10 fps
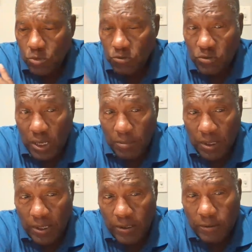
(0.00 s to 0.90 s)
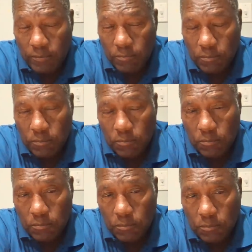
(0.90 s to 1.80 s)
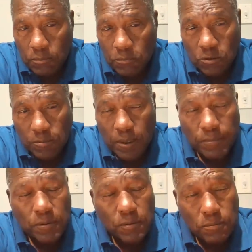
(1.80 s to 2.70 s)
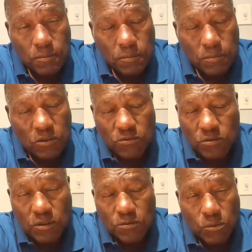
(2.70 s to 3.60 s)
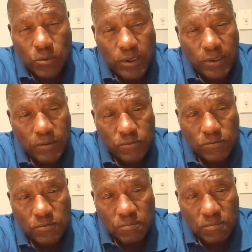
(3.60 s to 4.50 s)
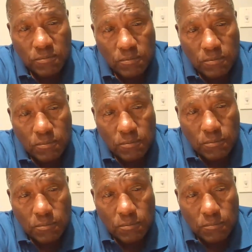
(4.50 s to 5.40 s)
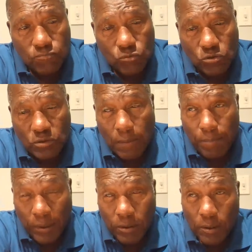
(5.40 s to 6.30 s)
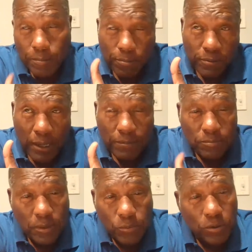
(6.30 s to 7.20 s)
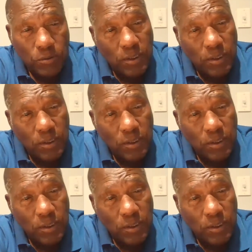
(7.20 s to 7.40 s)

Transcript: Stop lying to the public just to get to the White House. Stop making up a problem that we don't